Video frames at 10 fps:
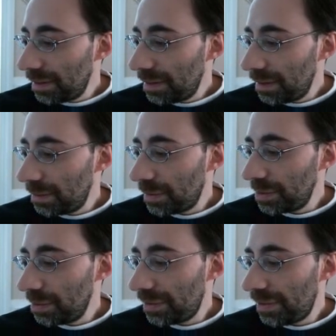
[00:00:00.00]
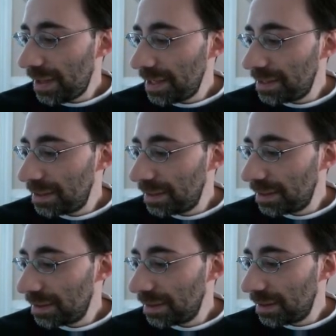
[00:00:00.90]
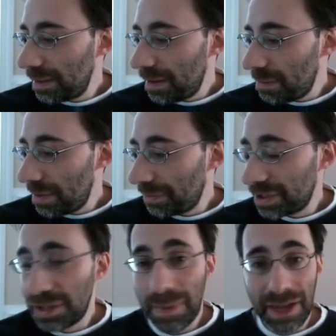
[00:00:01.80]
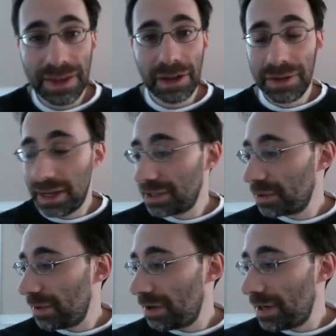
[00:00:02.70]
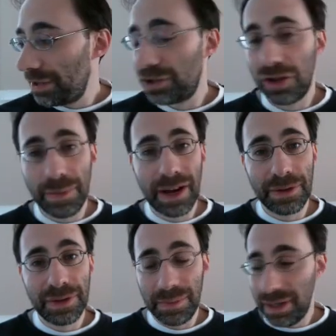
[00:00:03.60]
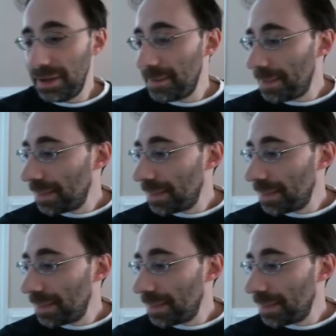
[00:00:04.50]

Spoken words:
Now what do I do with that? Well, I have to expand out the x squared and distribute out the b.